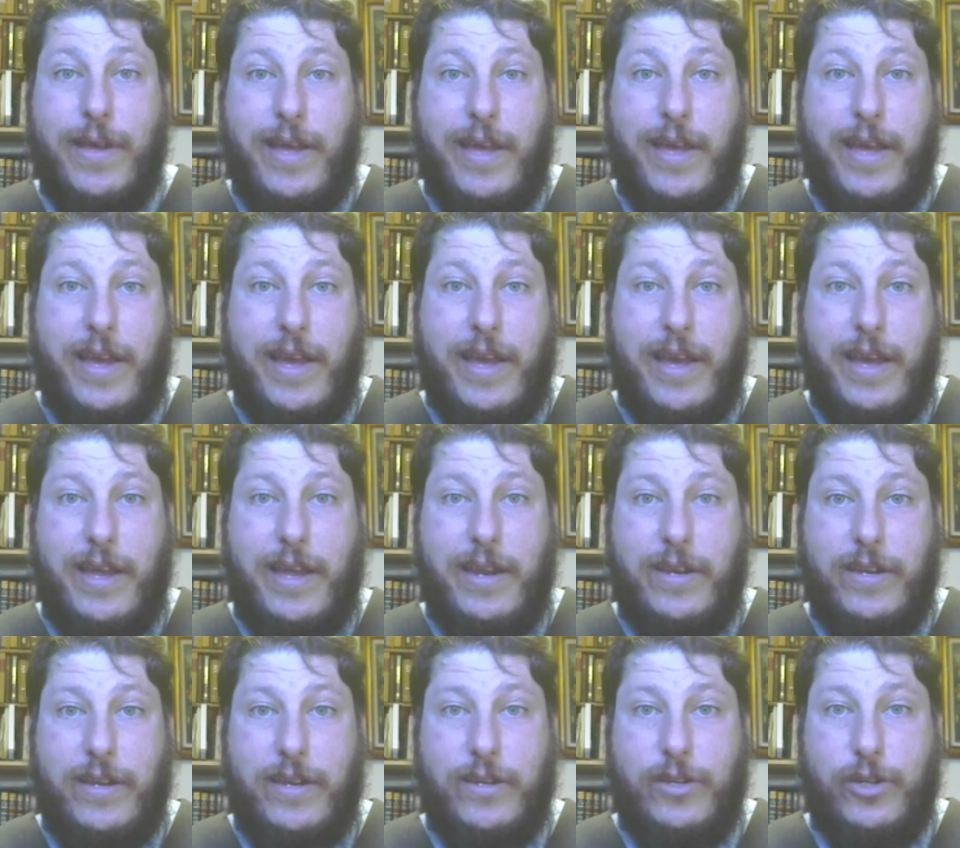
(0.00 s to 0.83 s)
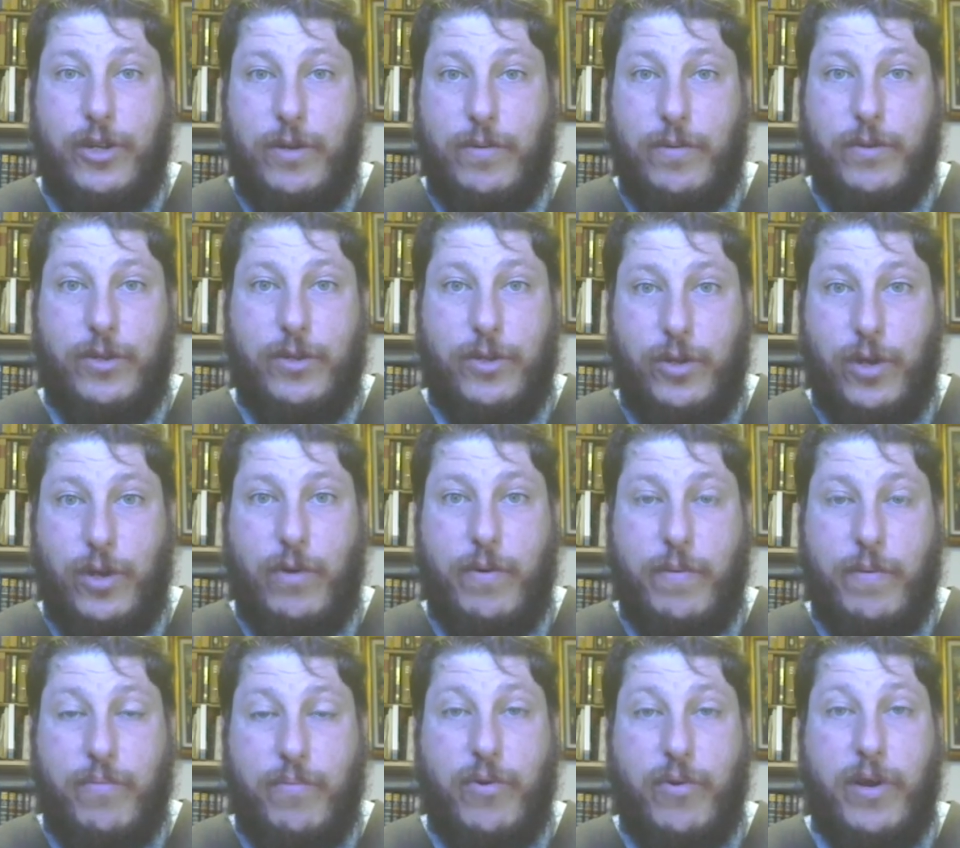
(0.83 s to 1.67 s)
and and she was
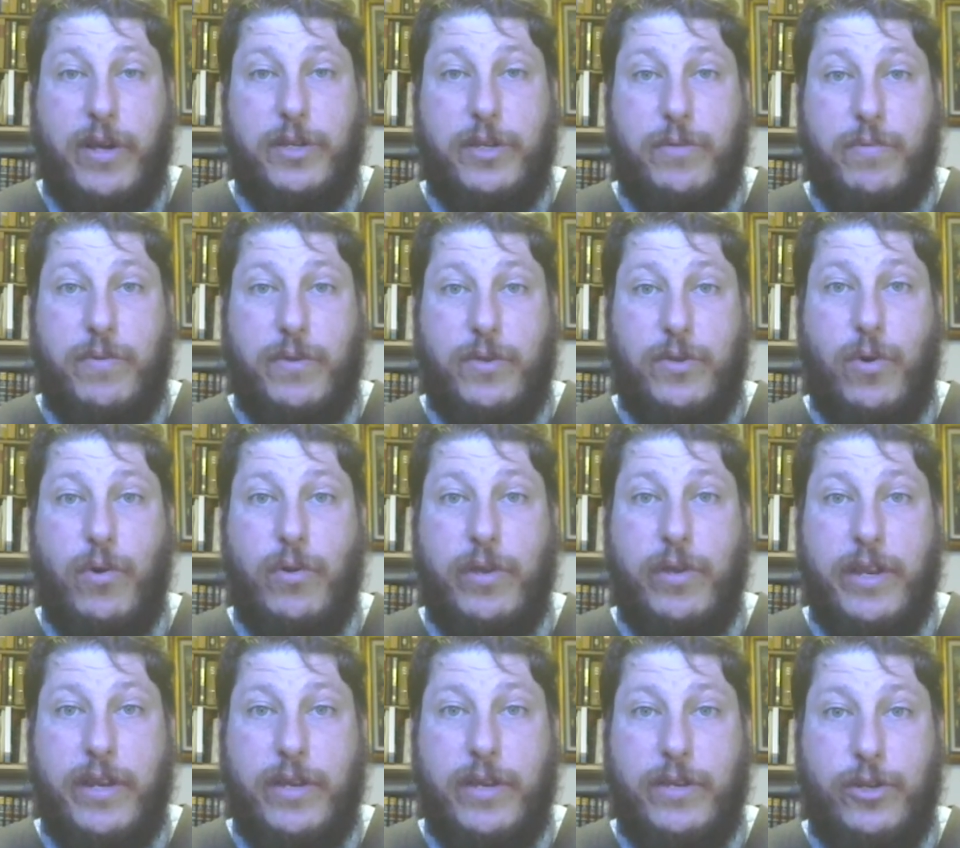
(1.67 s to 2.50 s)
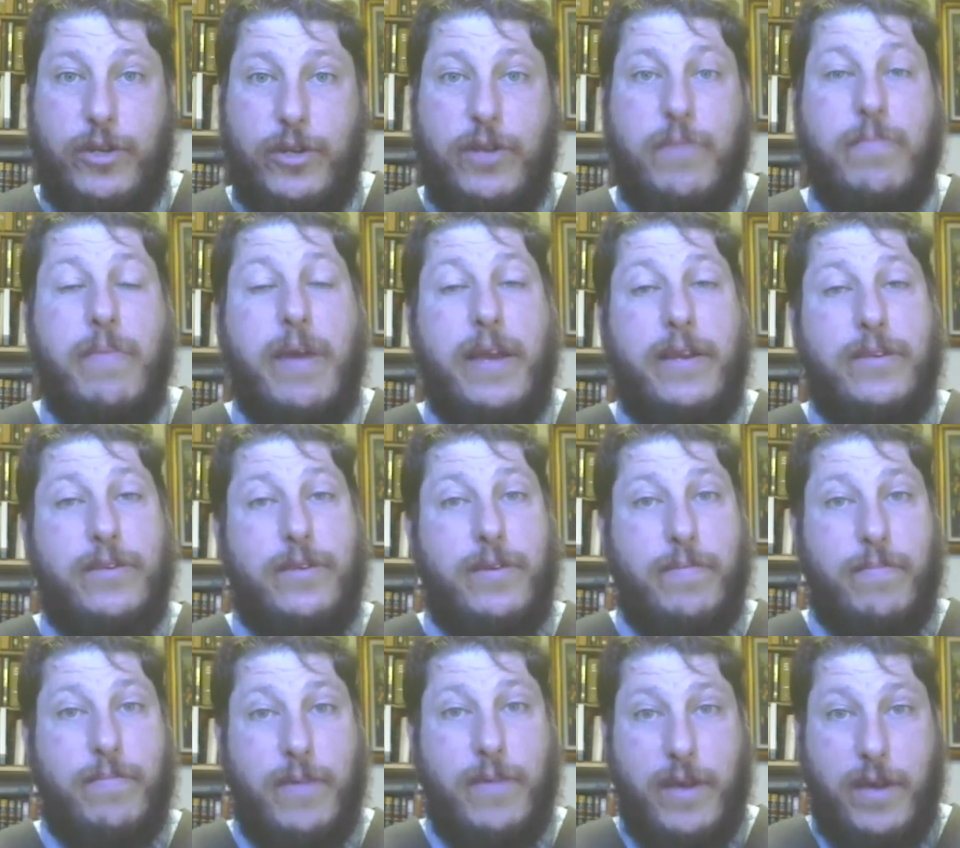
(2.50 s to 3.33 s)
so impressed with his holiness she makes
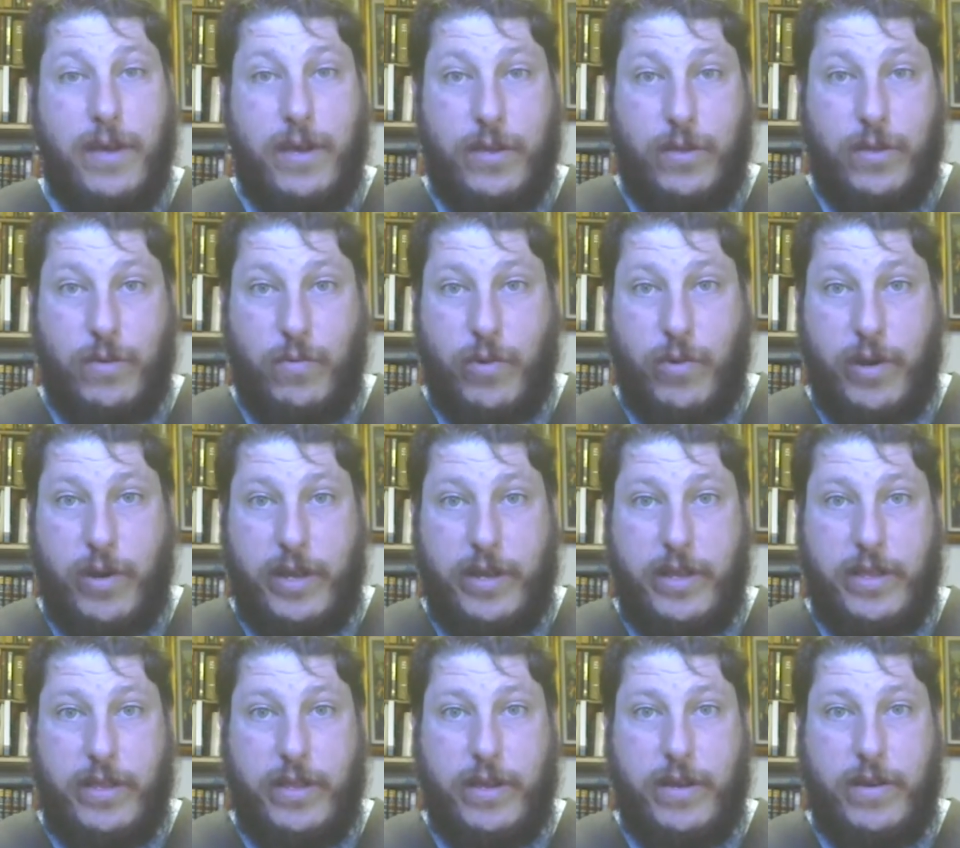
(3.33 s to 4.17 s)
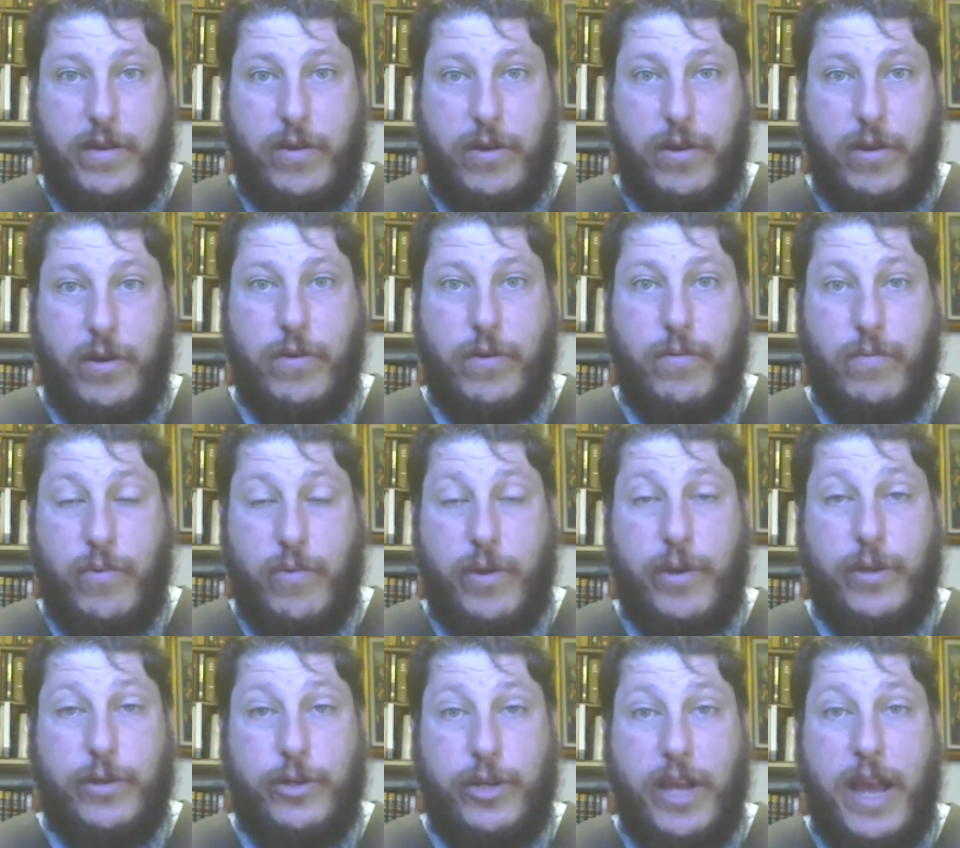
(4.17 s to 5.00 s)
him the, royal, the her
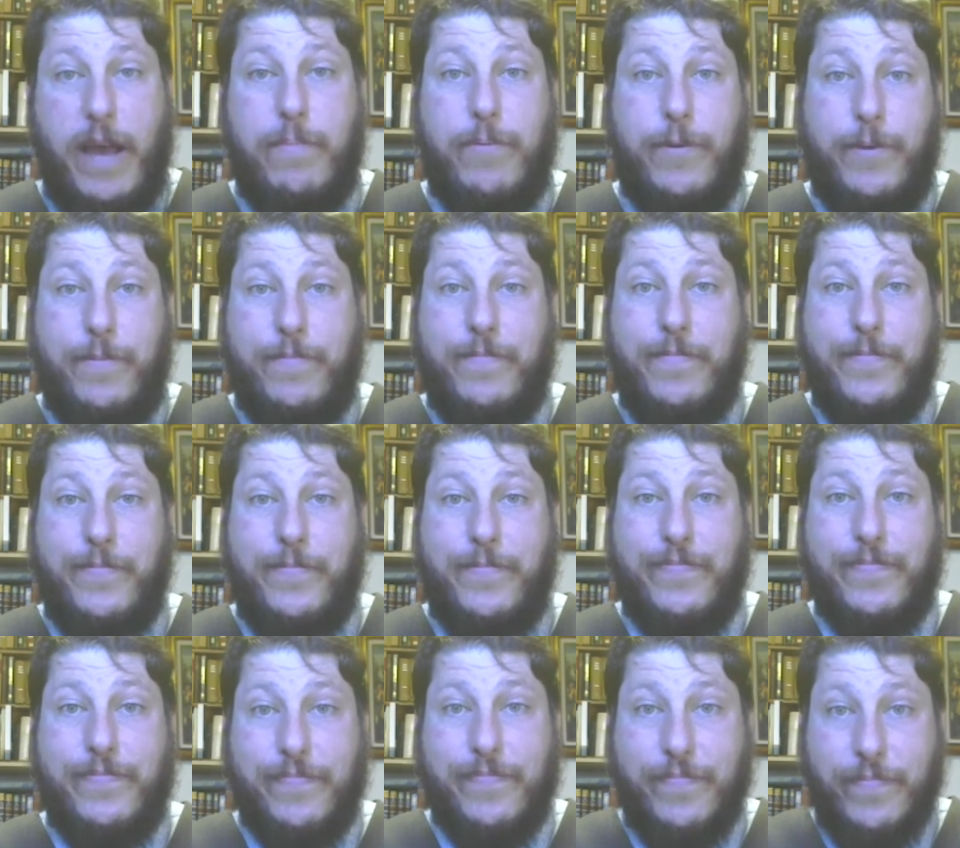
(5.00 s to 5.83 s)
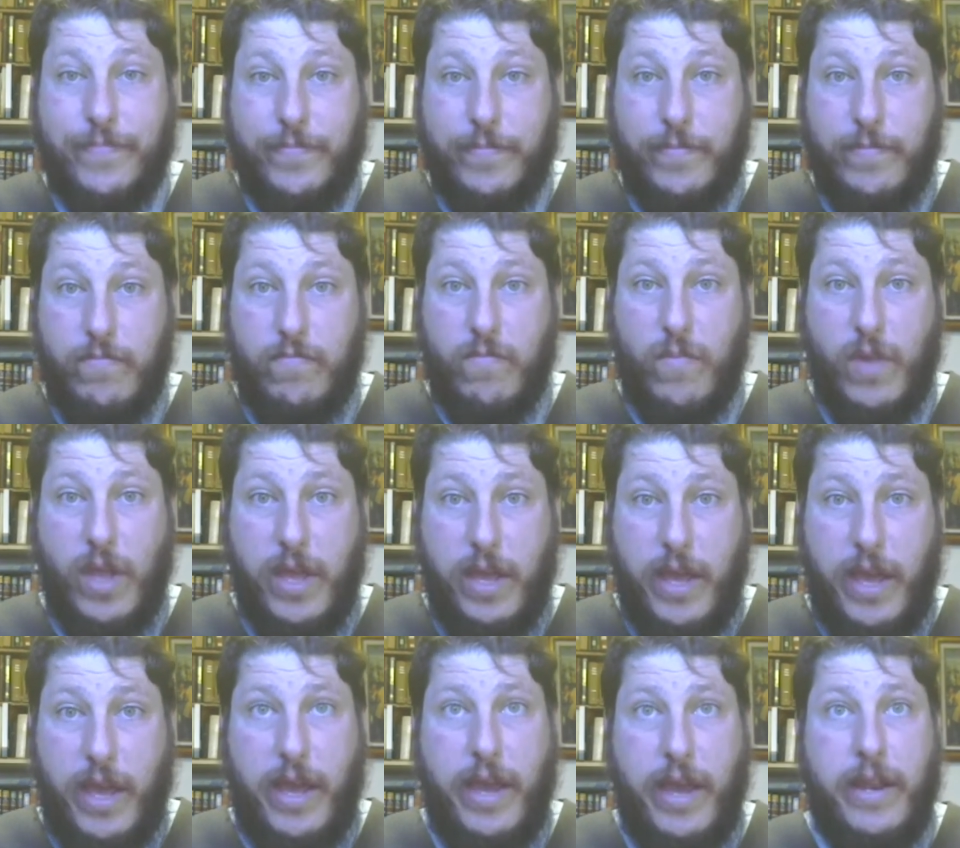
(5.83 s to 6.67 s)
royal chaplain,
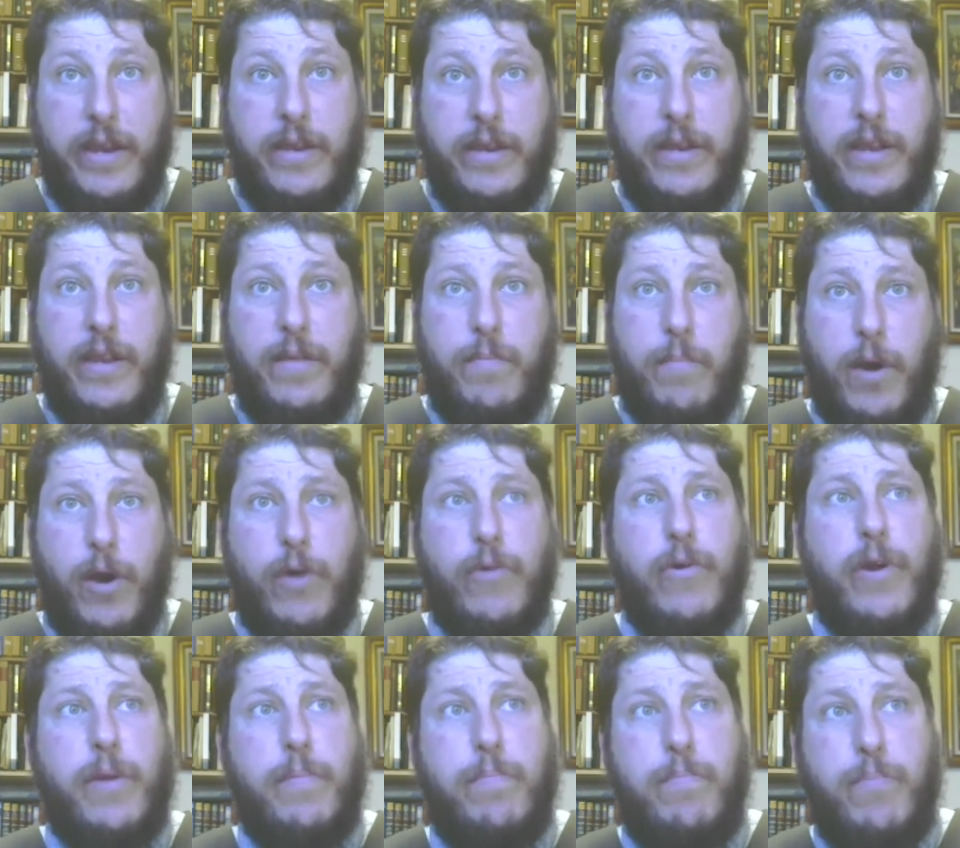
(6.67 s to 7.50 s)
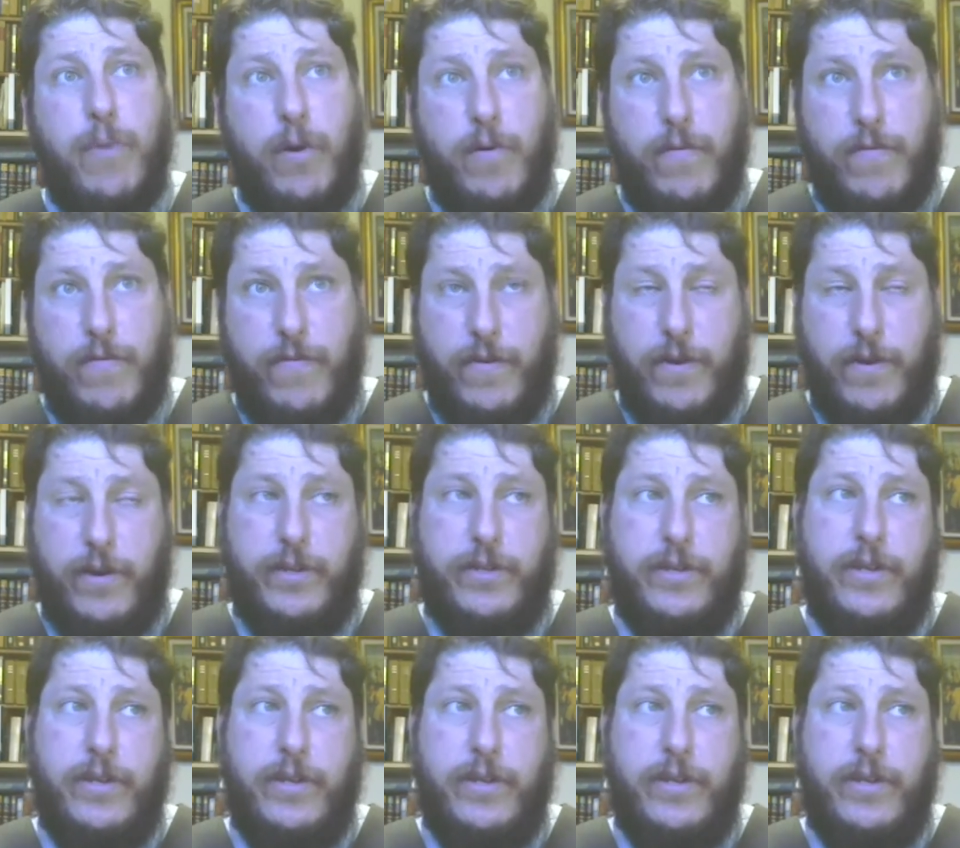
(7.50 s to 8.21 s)
and Margaret Beaufort